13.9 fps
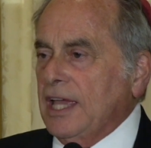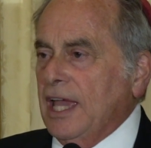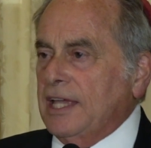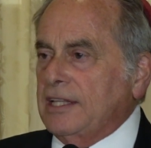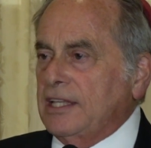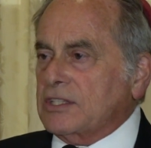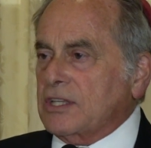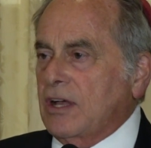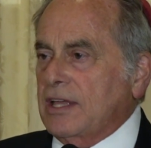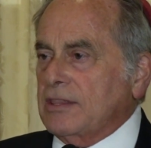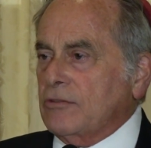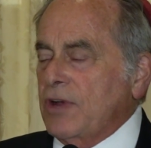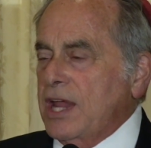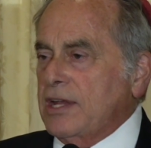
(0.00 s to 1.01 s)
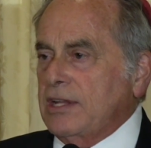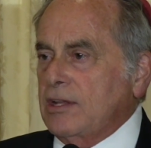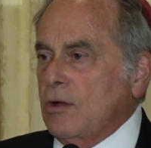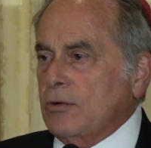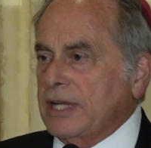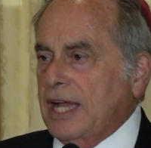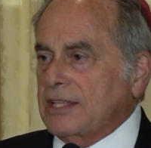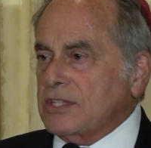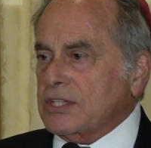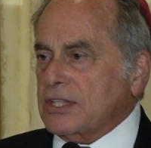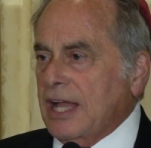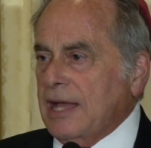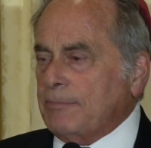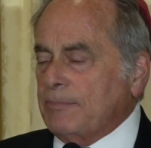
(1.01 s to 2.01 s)
and it's on the radio
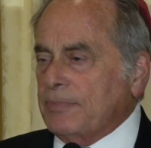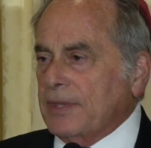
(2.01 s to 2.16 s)
nonstop,